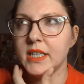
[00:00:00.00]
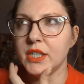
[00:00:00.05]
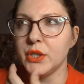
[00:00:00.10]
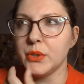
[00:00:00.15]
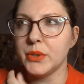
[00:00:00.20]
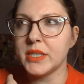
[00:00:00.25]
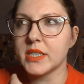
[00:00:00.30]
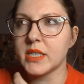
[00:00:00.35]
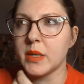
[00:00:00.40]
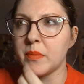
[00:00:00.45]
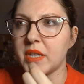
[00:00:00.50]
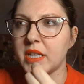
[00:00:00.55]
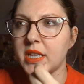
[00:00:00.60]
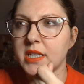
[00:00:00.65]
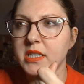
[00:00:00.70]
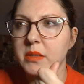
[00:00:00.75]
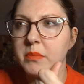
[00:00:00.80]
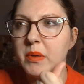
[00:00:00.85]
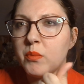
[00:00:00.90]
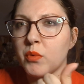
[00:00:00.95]
you get something
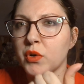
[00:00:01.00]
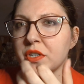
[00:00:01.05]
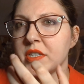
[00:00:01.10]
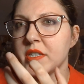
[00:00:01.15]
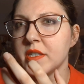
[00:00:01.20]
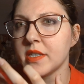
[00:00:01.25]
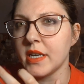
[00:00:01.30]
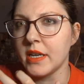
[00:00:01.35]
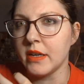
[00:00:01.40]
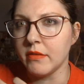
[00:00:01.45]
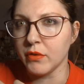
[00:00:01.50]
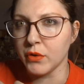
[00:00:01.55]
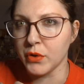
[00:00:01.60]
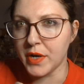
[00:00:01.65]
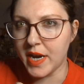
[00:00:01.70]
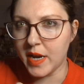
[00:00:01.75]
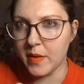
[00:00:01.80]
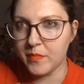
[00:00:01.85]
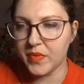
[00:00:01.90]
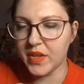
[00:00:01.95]
that's a bit more
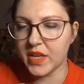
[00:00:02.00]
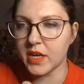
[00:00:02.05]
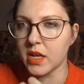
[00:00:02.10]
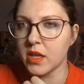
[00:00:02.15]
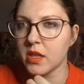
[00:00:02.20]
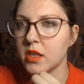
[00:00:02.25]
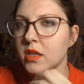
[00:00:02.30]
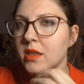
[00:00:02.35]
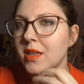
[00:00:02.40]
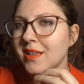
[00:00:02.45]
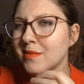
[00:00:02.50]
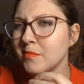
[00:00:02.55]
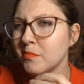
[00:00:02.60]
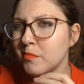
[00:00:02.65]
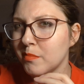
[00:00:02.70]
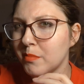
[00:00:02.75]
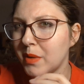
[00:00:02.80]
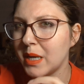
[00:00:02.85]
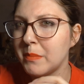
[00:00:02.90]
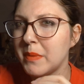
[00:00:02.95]
savory, and I think that
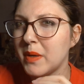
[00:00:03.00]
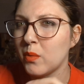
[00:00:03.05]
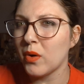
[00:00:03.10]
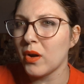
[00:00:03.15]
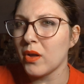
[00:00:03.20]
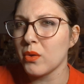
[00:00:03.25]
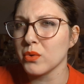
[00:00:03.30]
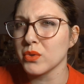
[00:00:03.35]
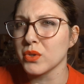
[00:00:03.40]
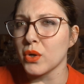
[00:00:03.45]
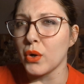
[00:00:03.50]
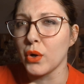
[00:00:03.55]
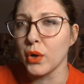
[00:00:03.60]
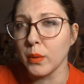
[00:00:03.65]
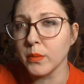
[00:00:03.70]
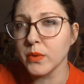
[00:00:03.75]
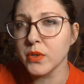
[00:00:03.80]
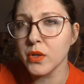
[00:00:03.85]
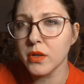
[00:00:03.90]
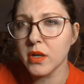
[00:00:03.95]
might be where those
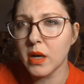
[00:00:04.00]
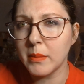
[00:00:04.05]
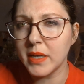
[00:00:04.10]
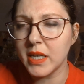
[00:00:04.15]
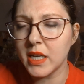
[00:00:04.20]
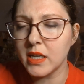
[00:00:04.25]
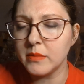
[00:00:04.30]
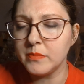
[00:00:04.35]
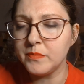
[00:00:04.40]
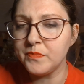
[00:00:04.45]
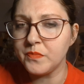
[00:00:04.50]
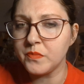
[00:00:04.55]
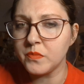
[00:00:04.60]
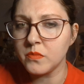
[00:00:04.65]
herbs are coming in.